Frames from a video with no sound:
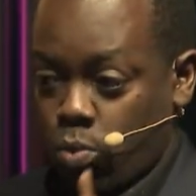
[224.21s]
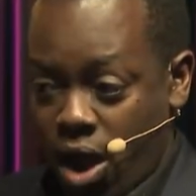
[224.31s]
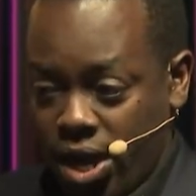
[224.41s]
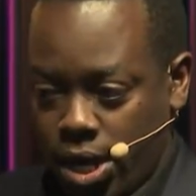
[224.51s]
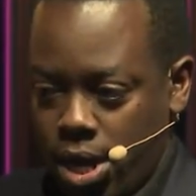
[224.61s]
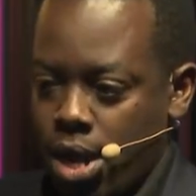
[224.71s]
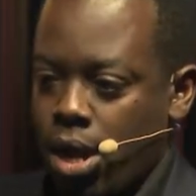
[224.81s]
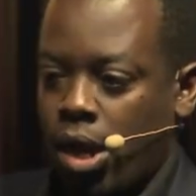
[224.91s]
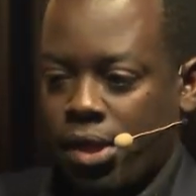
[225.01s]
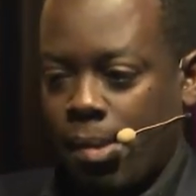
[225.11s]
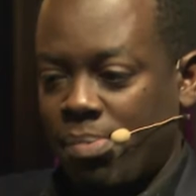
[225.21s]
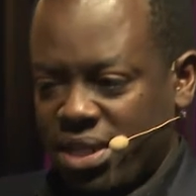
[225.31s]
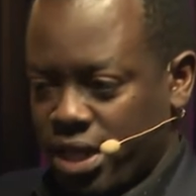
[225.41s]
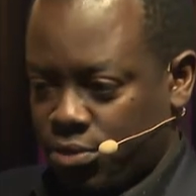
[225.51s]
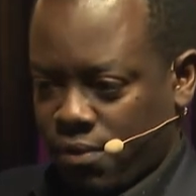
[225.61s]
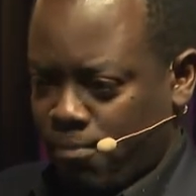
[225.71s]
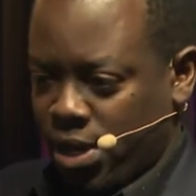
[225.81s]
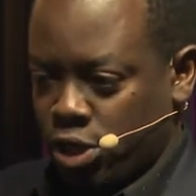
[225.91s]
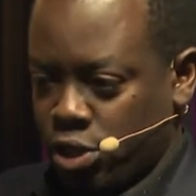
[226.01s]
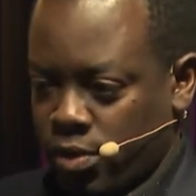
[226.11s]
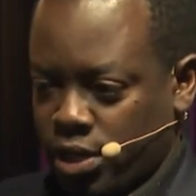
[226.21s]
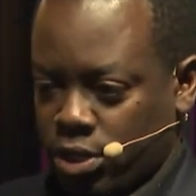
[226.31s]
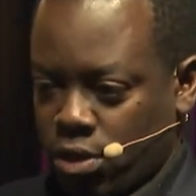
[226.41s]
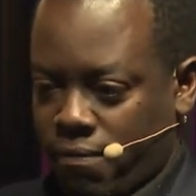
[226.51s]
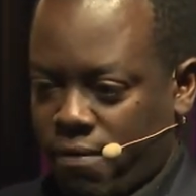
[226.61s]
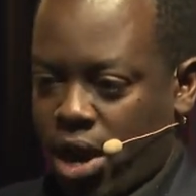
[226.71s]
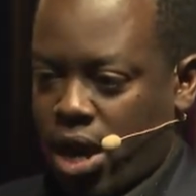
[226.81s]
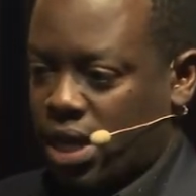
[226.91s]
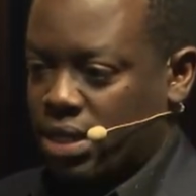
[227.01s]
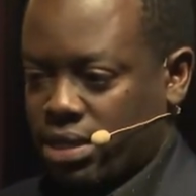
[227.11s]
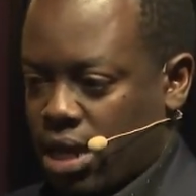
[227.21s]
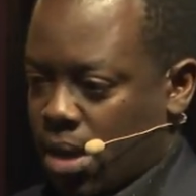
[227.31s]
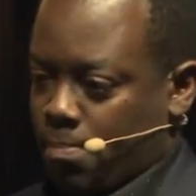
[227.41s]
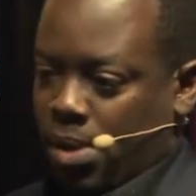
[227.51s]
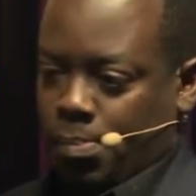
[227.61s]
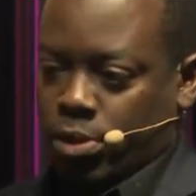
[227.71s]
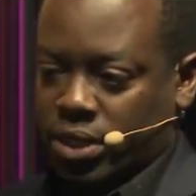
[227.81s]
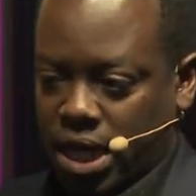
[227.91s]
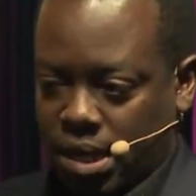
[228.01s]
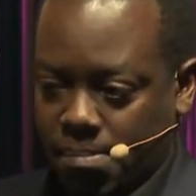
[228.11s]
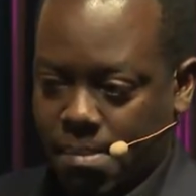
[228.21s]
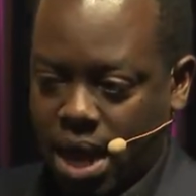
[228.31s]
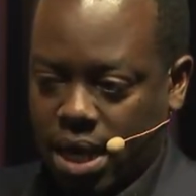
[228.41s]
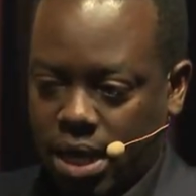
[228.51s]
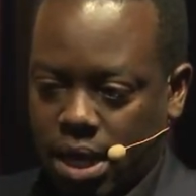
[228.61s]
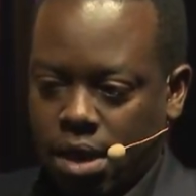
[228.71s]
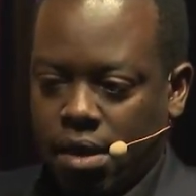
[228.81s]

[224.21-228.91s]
One, the business we've been doing so far is people sending money